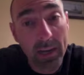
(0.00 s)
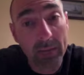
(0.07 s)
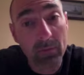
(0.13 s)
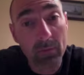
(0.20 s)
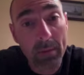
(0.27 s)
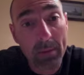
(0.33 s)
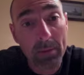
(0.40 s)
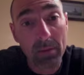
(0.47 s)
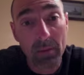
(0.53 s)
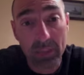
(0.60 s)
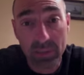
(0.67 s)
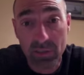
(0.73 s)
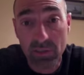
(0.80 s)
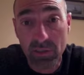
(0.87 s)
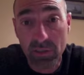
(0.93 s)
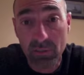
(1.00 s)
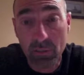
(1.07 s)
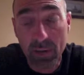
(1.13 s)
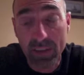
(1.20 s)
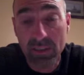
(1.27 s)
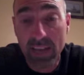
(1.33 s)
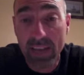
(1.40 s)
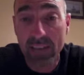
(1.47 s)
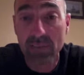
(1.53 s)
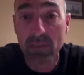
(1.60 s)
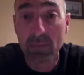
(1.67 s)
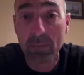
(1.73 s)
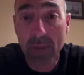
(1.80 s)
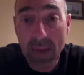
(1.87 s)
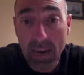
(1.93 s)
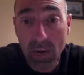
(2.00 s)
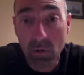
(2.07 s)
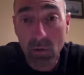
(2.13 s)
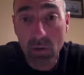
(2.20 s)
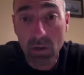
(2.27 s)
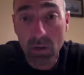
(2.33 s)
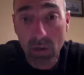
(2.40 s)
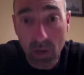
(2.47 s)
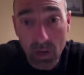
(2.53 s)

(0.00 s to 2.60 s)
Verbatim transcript: And remember, the legislative branch has the power